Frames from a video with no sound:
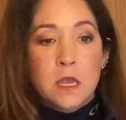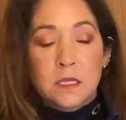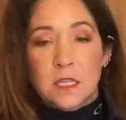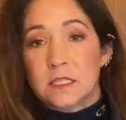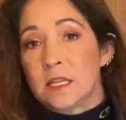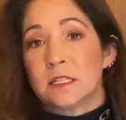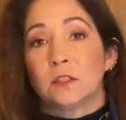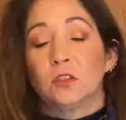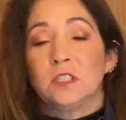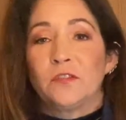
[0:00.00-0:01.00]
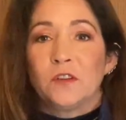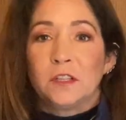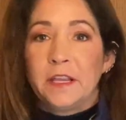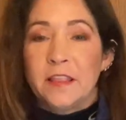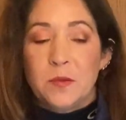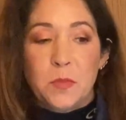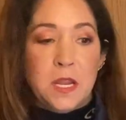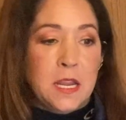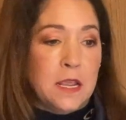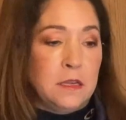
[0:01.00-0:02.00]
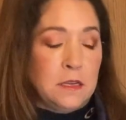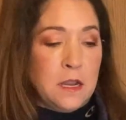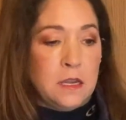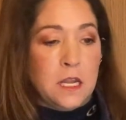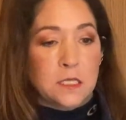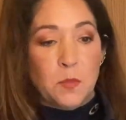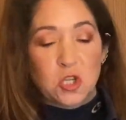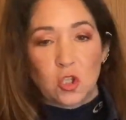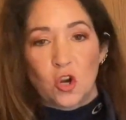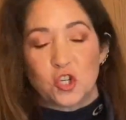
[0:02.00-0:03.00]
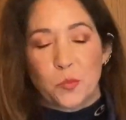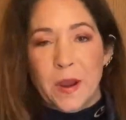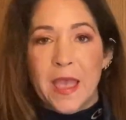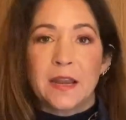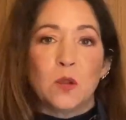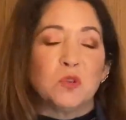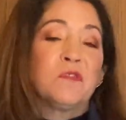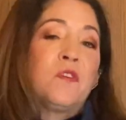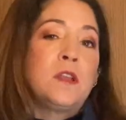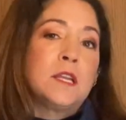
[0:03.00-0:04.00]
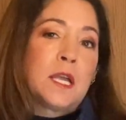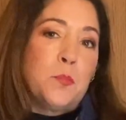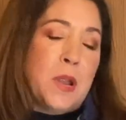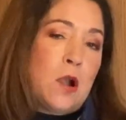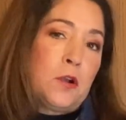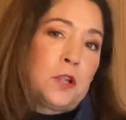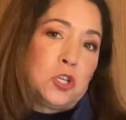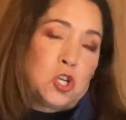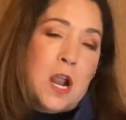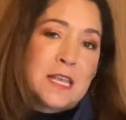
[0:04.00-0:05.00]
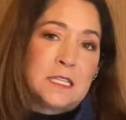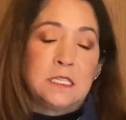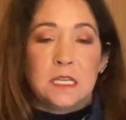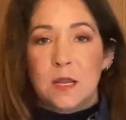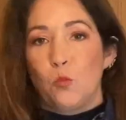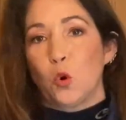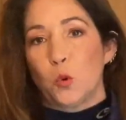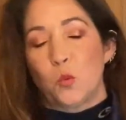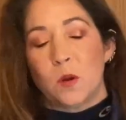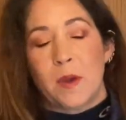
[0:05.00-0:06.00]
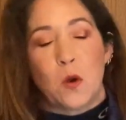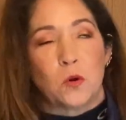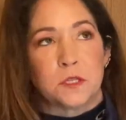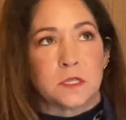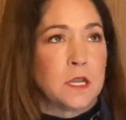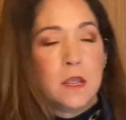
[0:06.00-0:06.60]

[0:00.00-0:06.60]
does things a little differently than me, and he's a much larger man, and it was fun to compare and contrast and see him work with one of my horses.